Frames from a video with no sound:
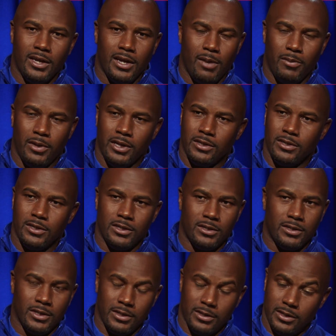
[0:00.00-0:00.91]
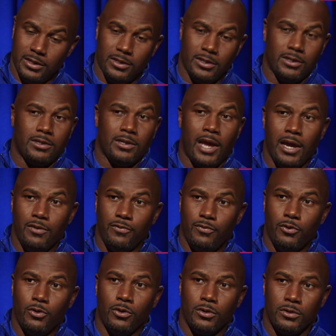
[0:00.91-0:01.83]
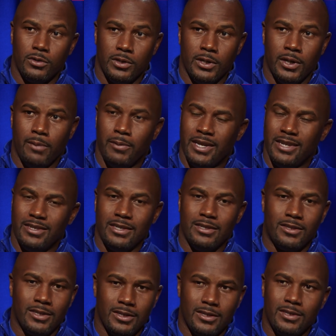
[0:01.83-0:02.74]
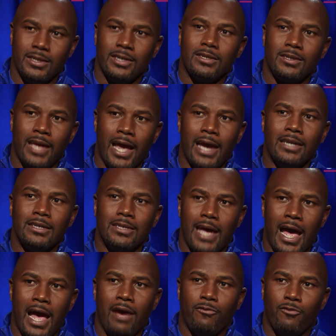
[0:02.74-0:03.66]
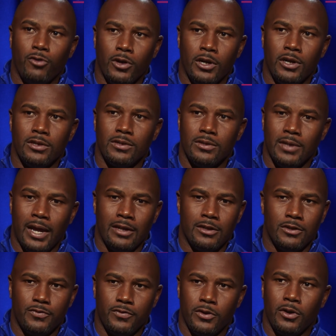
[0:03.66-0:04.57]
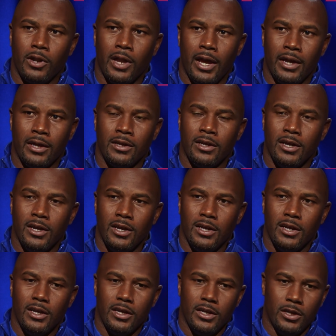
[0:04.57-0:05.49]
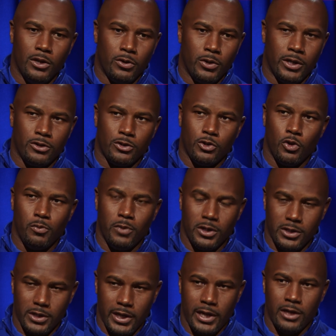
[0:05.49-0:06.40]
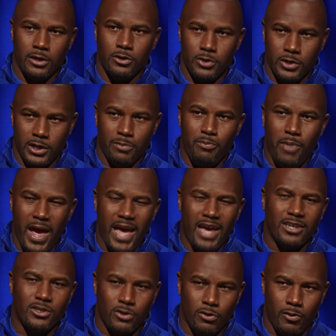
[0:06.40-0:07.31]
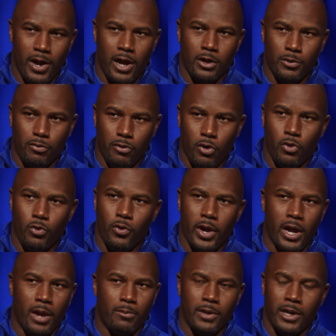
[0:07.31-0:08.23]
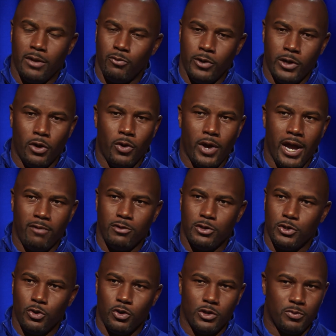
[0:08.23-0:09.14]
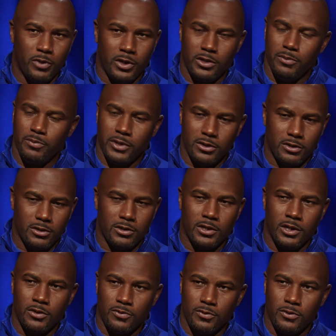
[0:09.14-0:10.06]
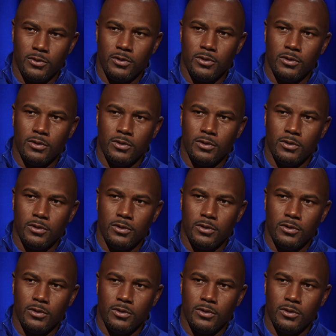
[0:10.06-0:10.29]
I mean, it's exciting for us. And I mean, it's just an exciting time for us. And I just feel like, you know, there's so much energy and passion around the program that we don't have a choice but to be successful.